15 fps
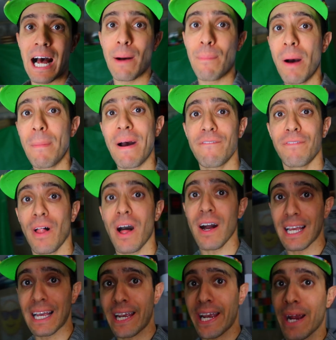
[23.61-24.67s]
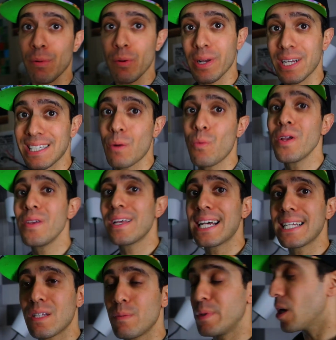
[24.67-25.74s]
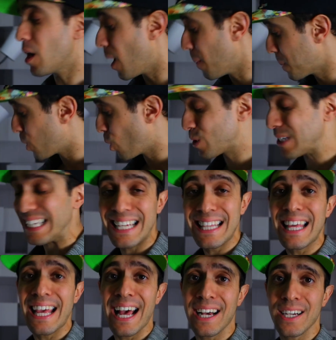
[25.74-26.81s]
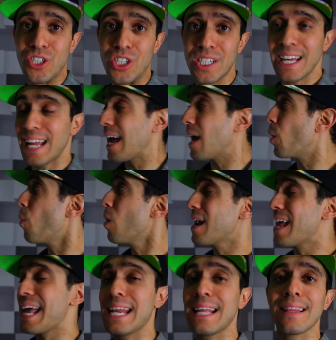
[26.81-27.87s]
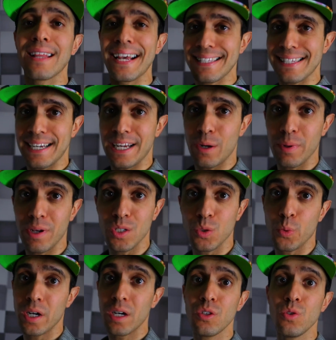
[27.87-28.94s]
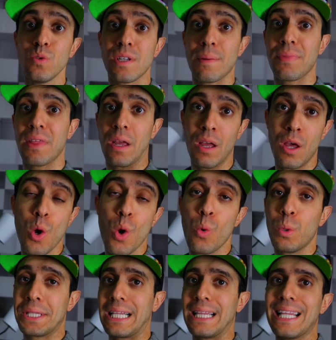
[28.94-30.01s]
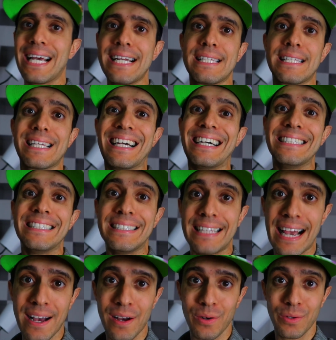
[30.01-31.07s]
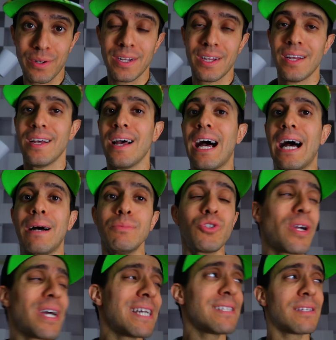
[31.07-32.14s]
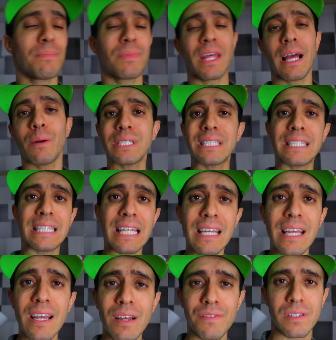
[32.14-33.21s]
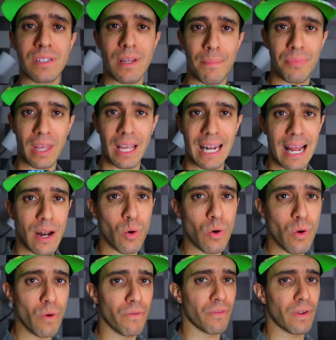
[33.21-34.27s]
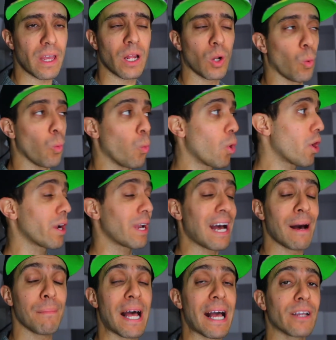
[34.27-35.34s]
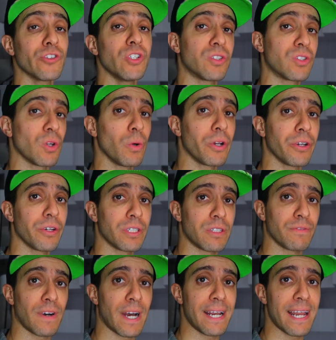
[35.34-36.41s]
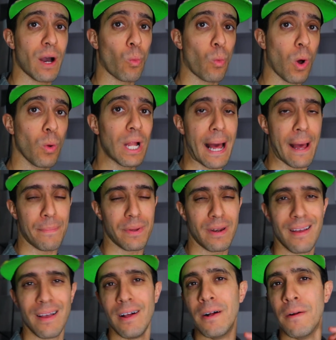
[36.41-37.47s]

I'm on my vlogging camera because I want you guys to be up close in the action, and I don't want any lights in here because we're gonna do something with the light down. I'm trying something. I was thinking of something, and I don't know if it'll work. I'm actually so curious to find out what will happen.